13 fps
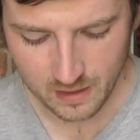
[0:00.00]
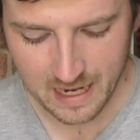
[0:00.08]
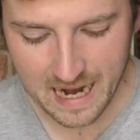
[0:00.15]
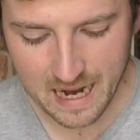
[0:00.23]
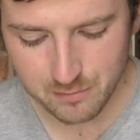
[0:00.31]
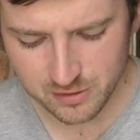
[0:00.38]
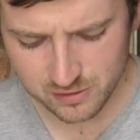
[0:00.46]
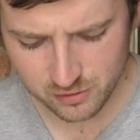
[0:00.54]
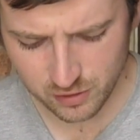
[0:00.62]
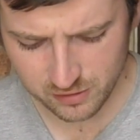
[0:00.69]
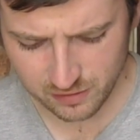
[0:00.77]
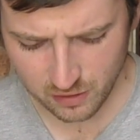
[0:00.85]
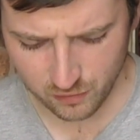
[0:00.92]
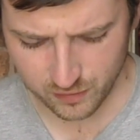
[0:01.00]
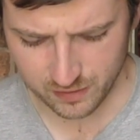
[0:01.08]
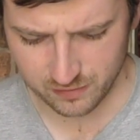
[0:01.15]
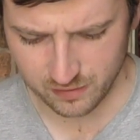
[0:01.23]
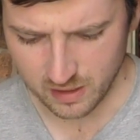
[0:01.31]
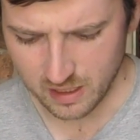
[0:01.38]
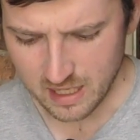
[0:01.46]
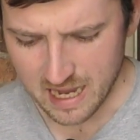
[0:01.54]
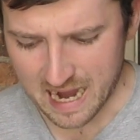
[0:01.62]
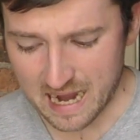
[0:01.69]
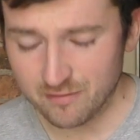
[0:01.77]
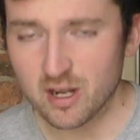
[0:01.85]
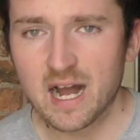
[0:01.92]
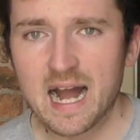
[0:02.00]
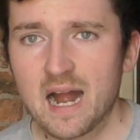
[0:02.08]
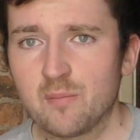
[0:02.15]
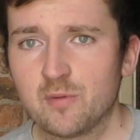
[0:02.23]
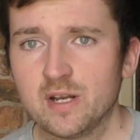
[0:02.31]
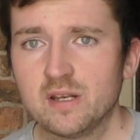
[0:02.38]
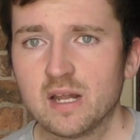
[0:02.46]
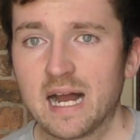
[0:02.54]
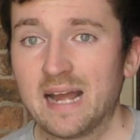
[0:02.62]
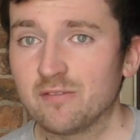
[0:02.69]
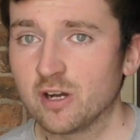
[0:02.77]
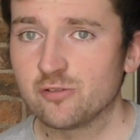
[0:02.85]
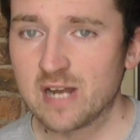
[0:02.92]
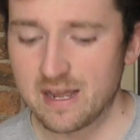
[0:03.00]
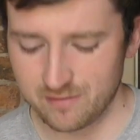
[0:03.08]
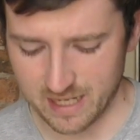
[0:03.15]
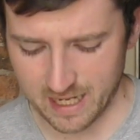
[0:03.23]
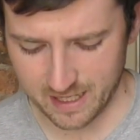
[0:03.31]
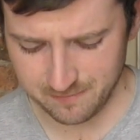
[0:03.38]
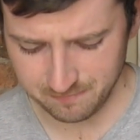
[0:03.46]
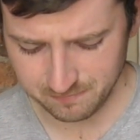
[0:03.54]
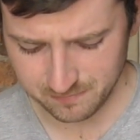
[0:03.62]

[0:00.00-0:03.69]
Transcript: Hybrids and crossovers. I have got a hybrid, I have got a driving iron.